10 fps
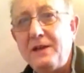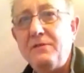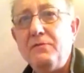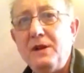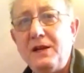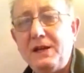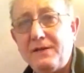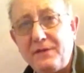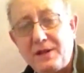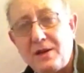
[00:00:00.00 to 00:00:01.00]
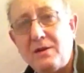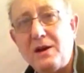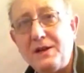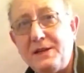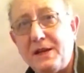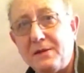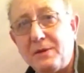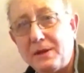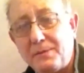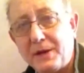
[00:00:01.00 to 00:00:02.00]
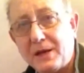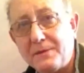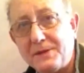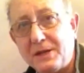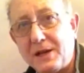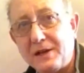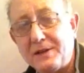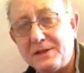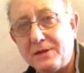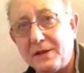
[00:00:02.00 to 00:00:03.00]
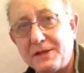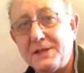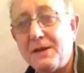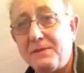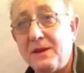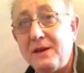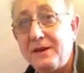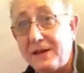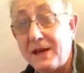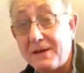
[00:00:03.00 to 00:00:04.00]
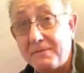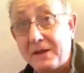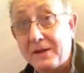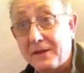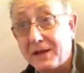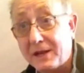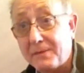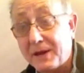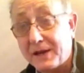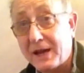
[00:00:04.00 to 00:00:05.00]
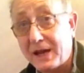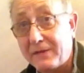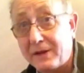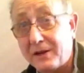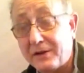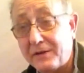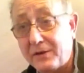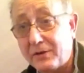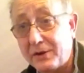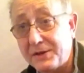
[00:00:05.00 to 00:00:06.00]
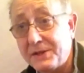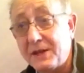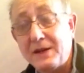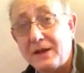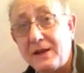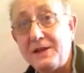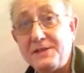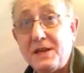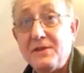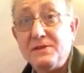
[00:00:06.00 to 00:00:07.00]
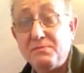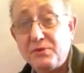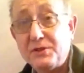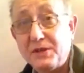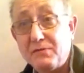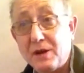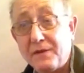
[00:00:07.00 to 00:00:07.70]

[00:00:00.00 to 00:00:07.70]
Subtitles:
and you really have no idea what the pickups are like at all, except, yep, they can make a hell of a lot of noise, and it sounds pretty